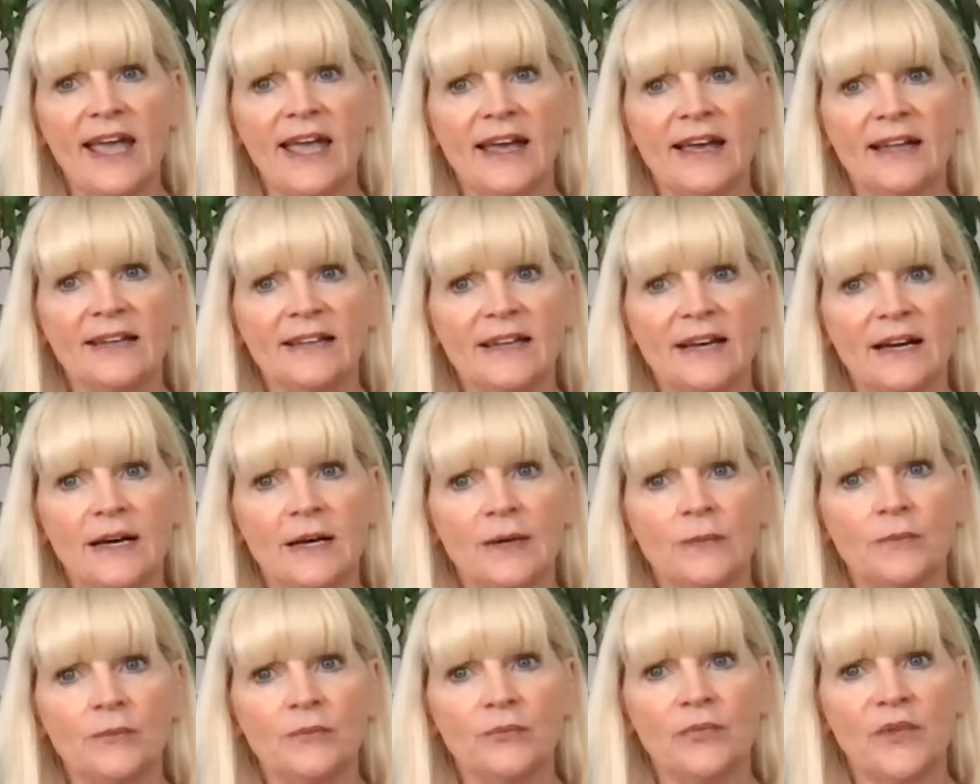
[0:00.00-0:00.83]
And
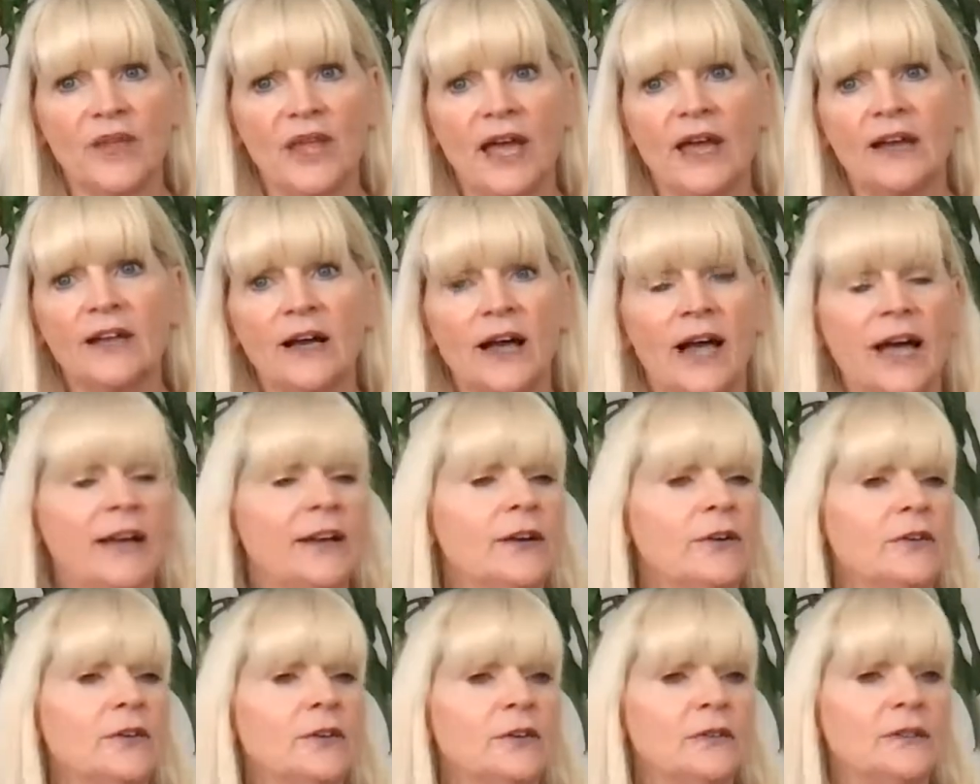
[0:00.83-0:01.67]
I
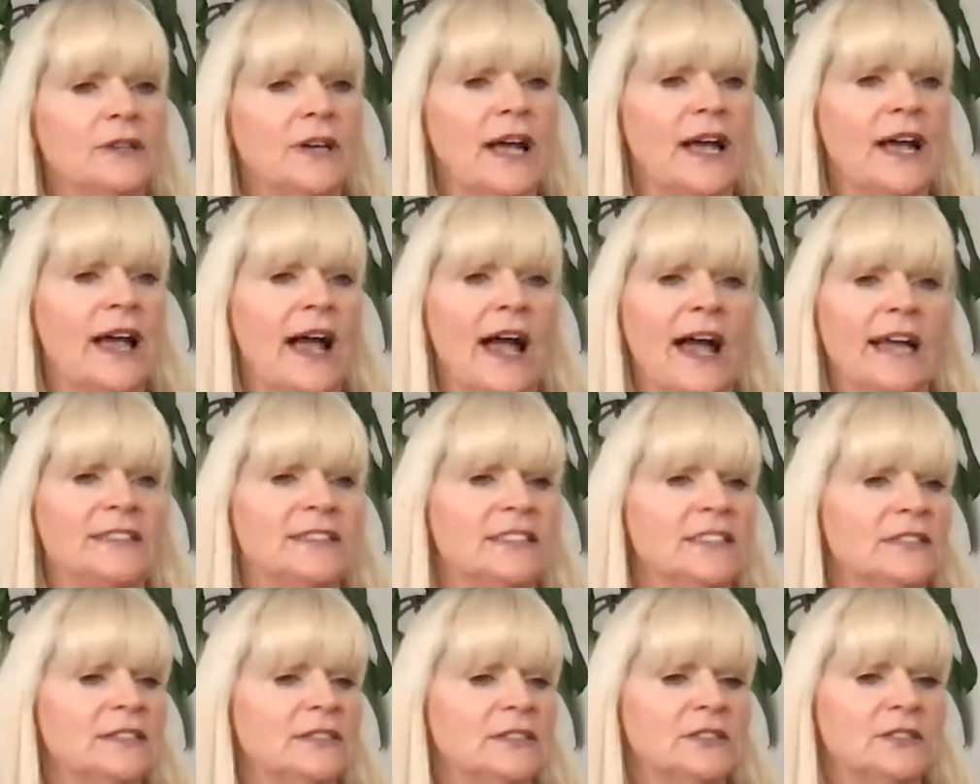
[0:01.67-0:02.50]

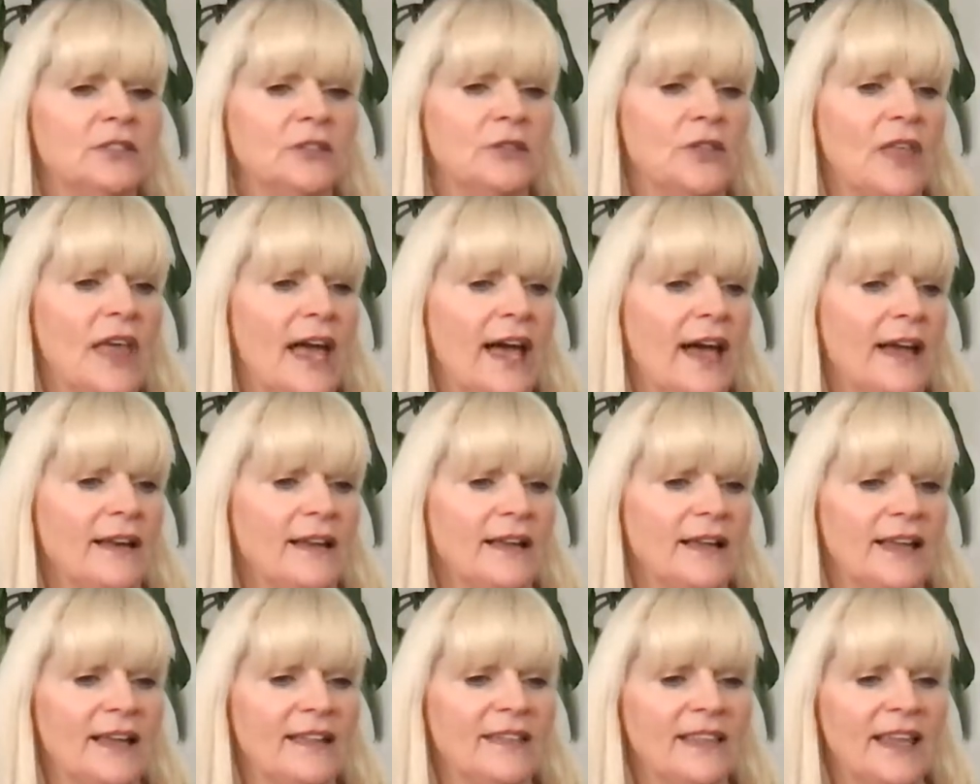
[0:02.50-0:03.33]
just do
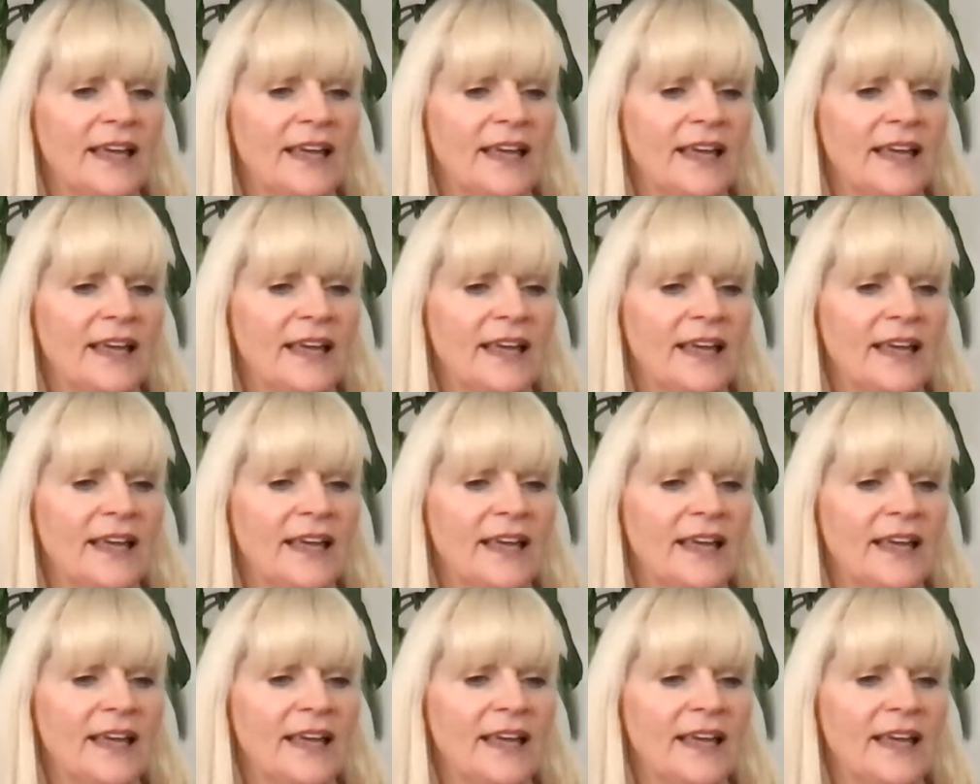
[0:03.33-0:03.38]
that.